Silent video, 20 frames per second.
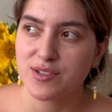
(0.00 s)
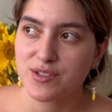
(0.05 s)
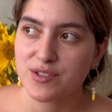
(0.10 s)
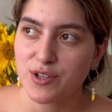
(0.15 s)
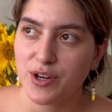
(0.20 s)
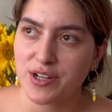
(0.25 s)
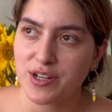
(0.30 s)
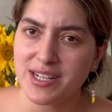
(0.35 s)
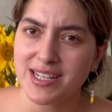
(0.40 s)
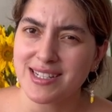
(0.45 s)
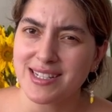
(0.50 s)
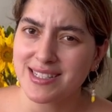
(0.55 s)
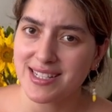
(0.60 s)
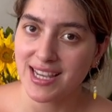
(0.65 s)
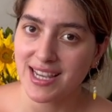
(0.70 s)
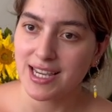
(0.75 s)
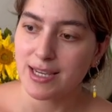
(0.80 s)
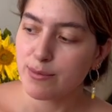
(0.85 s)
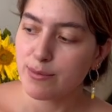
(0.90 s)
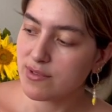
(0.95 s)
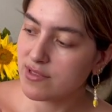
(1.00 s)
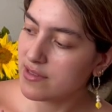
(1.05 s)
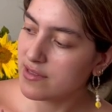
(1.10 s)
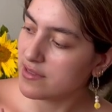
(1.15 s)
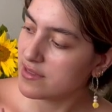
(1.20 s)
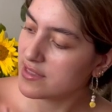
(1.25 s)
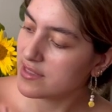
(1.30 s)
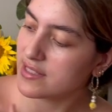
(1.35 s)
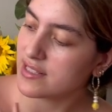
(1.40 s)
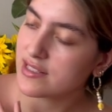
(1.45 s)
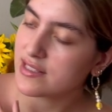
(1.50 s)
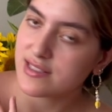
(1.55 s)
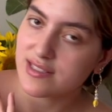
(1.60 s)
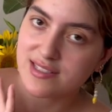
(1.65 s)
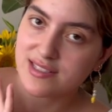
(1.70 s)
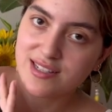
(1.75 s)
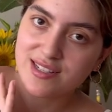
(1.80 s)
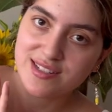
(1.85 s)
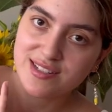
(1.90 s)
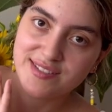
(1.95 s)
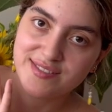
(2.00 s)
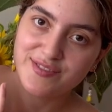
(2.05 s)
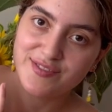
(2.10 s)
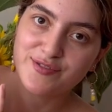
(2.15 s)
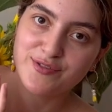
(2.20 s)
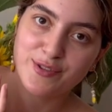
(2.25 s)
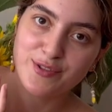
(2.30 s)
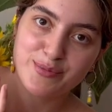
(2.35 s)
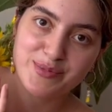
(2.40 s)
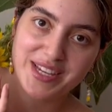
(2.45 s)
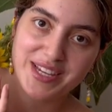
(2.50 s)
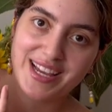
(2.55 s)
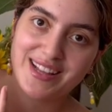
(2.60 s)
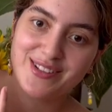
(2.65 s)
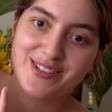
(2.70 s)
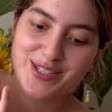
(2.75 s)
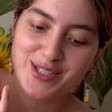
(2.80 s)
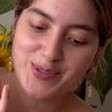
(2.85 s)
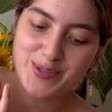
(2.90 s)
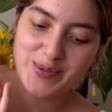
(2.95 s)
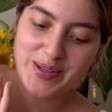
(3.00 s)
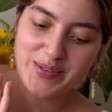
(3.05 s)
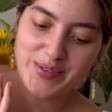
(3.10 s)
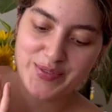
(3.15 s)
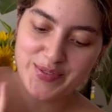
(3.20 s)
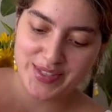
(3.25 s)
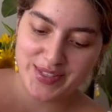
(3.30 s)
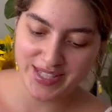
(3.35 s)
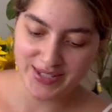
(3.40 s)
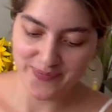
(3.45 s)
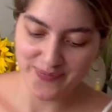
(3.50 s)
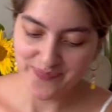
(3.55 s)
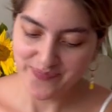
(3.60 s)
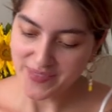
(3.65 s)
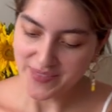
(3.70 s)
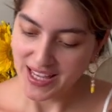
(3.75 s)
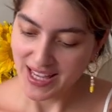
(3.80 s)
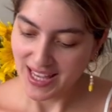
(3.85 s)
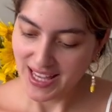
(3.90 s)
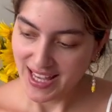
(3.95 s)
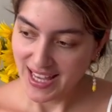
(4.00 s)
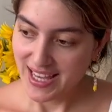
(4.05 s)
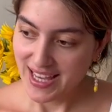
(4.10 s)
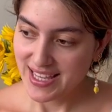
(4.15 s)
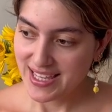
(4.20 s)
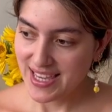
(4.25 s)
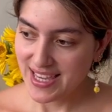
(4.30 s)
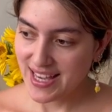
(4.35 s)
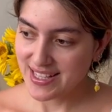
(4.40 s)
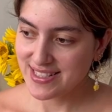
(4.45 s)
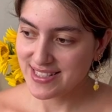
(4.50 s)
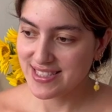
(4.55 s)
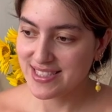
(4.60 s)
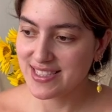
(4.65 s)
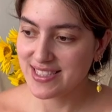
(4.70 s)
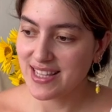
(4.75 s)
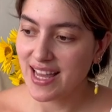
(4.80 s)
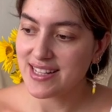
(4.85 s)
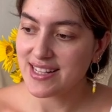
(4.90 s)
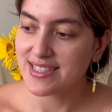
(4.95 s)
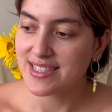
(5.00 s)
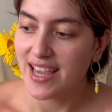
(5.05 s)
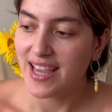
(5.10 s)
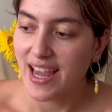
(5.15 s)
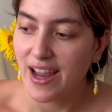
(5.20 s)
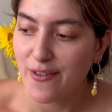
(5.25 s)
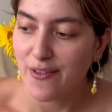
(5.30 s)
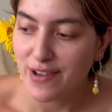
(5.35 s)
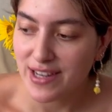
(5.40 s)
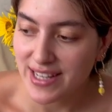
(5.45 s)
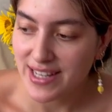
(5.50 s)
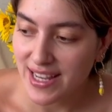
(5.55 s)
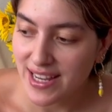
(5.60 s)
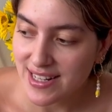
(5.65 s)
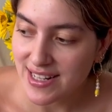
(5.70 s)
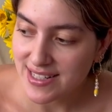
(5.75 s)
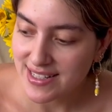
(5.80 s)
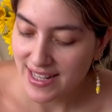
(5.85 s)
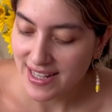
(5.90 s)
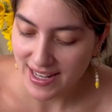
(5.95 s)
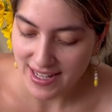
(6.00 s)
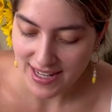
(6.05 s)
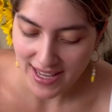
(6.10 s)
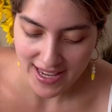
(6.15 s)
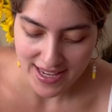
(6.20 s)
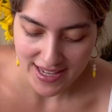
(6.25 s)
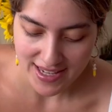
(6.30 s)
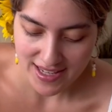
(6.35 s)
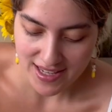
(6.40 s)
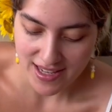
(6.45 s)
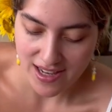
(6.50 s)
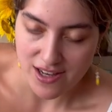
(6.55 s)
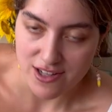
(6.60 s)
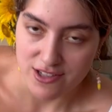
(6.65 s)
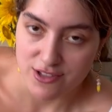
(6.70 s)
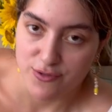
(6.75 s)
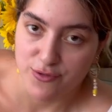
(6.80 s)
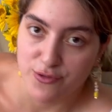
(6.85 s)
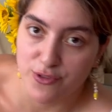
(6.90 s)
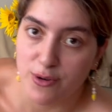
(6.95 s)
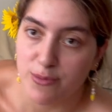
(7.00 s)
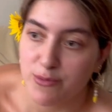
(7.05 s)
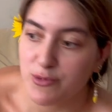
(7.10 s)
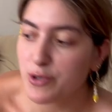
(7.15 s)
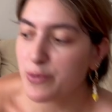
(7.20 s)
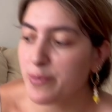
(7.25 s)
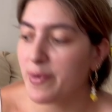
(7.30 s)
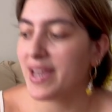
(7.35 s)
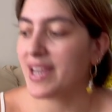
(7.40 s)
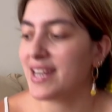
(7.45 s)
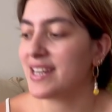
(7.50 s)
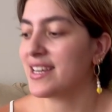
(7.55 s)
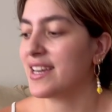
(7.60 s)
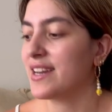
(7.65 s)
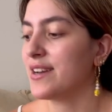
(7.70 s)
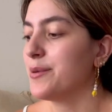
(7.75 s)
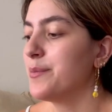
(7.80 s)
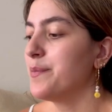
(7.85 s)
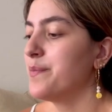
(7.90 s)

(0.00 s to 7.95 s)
turning table, this from Taylor Swift. Yes, that's everything that I got from Romania,